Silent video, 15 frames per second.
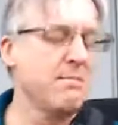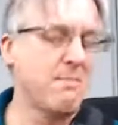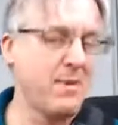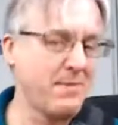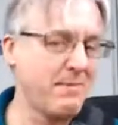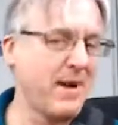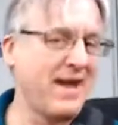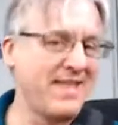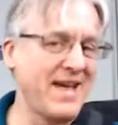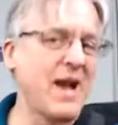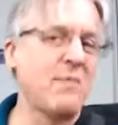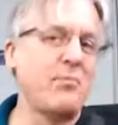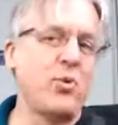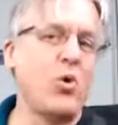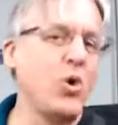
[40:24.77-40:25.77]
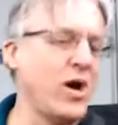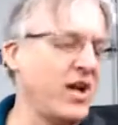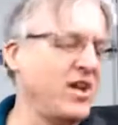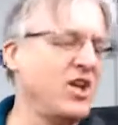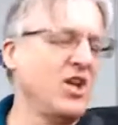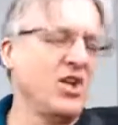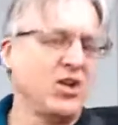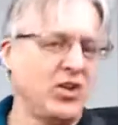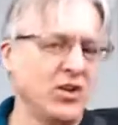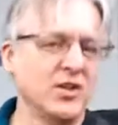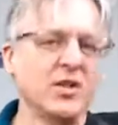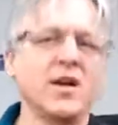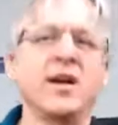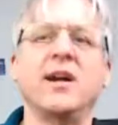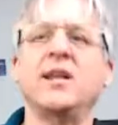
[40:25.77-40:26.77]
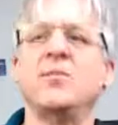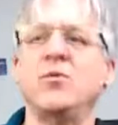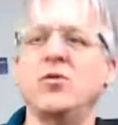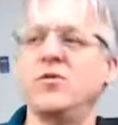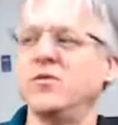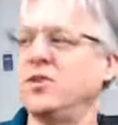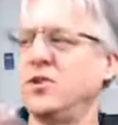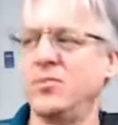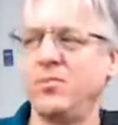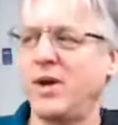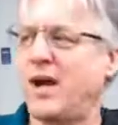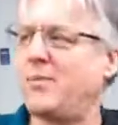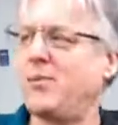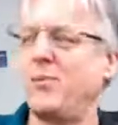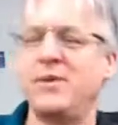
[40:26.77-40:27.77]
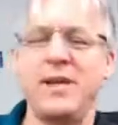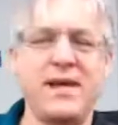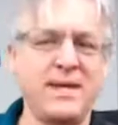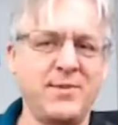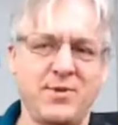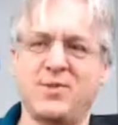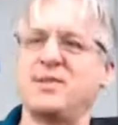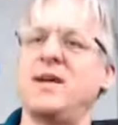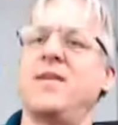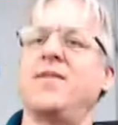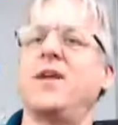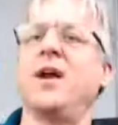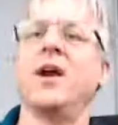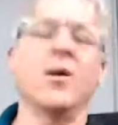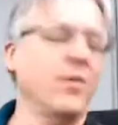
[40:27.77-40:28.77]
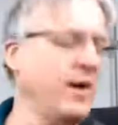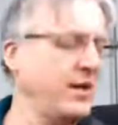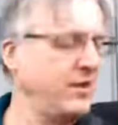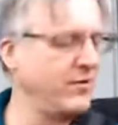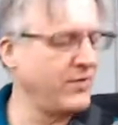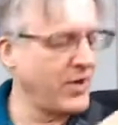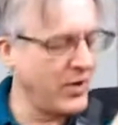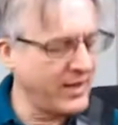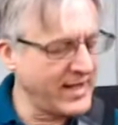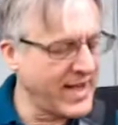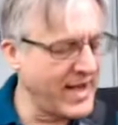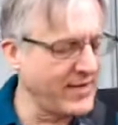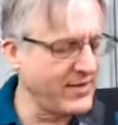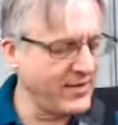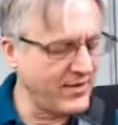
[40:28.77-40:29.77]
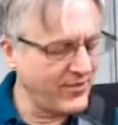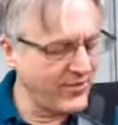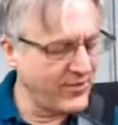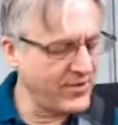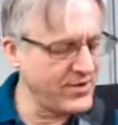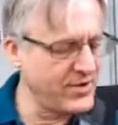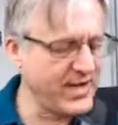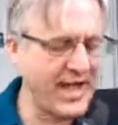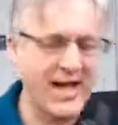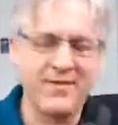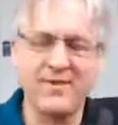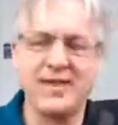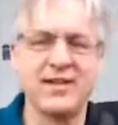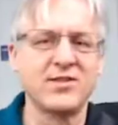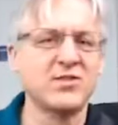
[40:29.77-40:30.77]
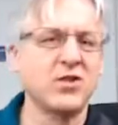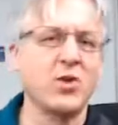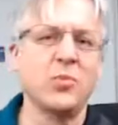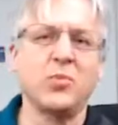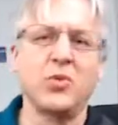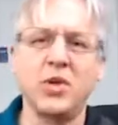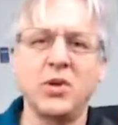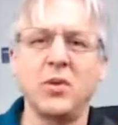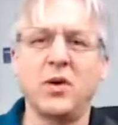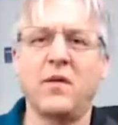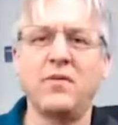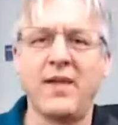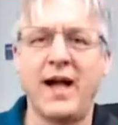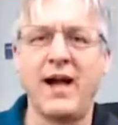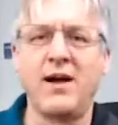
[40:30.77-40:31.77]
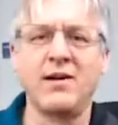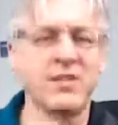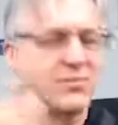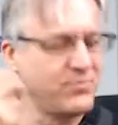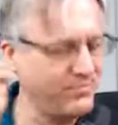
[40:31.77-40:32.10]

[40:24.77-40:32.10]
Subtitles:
But by that point, you're already moving. You're probably 80% there already. You've already got the first half of that solo pretty well down.